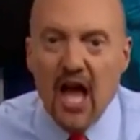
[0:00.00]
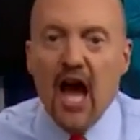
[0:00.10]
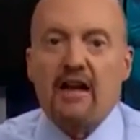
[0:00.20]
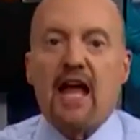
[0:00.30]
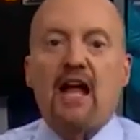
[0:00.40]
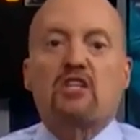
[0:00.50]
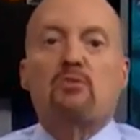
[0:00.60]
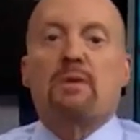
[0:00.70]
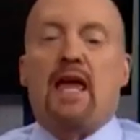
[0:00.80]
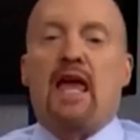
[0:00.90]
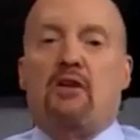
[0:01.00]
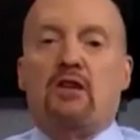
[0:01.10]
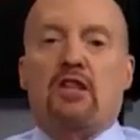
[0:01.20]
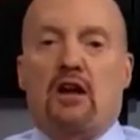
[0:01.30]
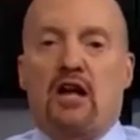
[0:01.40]
announced it would be entering the
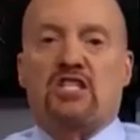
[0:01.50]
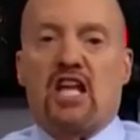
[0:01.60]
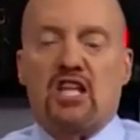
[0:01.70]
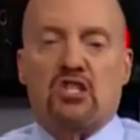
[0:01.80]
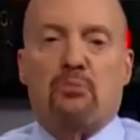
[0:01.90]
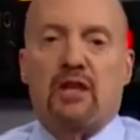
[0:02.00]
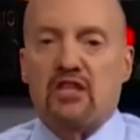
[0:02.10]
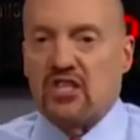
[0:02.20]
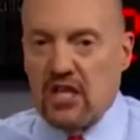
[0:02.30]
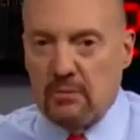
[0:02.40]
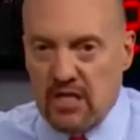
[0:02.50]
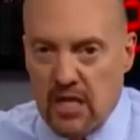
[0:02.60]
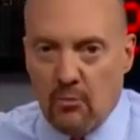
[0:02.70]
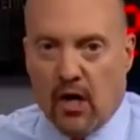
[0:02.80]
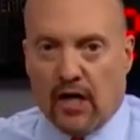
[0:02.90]
United States to play the CBD
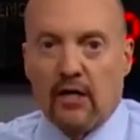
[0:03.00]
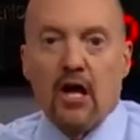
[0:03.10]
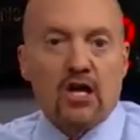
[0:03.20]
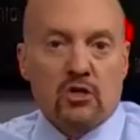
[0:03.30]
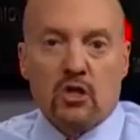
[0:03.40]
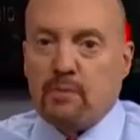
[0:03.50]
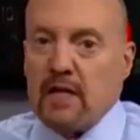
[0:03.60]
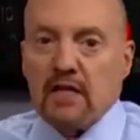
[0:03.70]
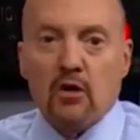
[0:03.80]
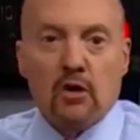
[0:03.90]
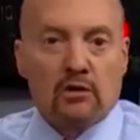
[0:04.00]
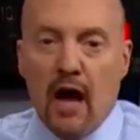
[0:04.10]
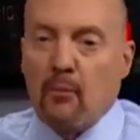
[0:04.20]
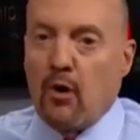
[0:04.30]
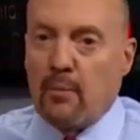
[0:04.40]
market. So expect to hear a lot
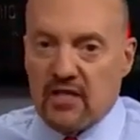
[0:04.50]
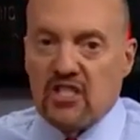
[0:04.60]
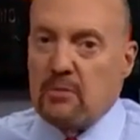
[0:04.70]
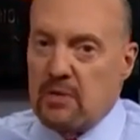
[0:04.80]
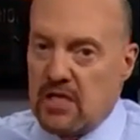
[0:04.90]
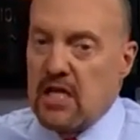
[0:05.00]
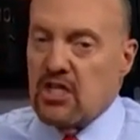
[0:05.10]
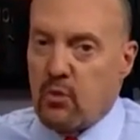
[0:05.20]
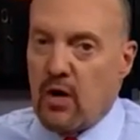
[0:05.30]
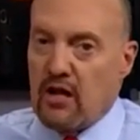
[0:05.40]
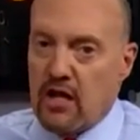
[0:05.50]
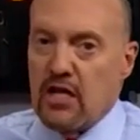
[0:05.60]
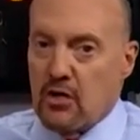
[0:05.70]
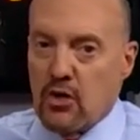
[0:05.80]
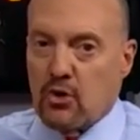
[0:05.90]
more about CBD as 2019
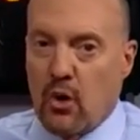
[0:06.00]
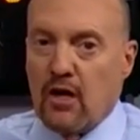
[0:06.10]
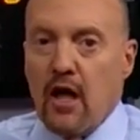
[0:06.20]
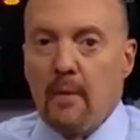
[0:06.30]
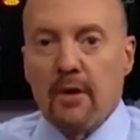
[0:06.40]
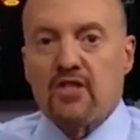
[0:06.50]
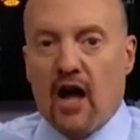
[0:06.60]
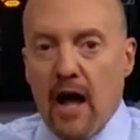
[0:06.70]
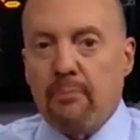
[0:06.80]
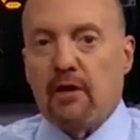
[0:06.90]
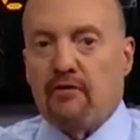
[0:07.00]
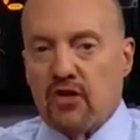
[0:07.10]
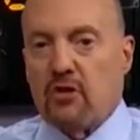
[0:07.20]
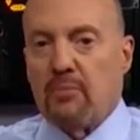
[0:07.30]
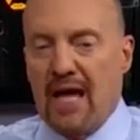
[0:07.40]
goes on, because I believe this
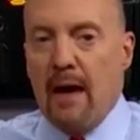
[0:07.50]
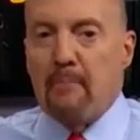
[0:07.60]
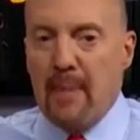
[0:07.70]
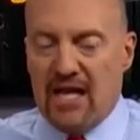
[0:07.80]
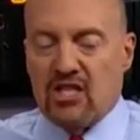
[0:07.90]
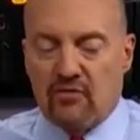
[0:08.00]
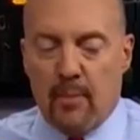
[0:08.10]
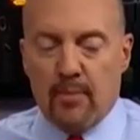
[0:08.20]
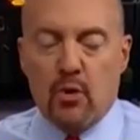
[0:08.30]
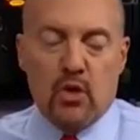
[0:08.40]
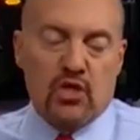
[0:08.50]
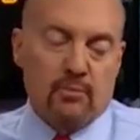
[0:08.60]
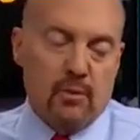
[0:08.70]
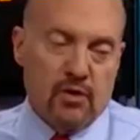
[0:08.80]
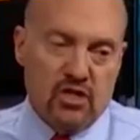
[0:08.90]
could be a massive opportunity. Some
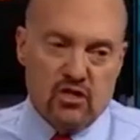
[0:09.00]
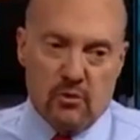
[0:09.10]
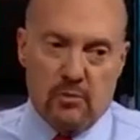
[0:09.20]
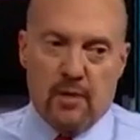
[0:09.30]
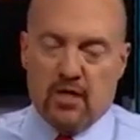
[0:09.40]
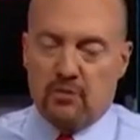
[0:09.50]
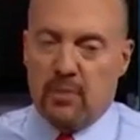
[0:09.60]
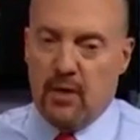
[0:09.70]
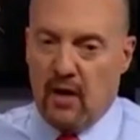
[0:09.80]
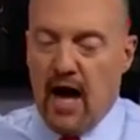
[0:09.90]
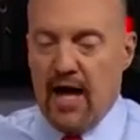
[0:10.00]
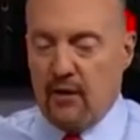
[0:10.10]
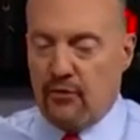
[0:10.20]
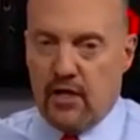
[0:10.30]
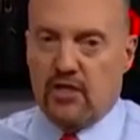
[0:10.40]
people think it's going to be big as beer. I don't
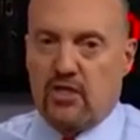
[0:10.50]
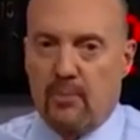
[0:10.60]
think so.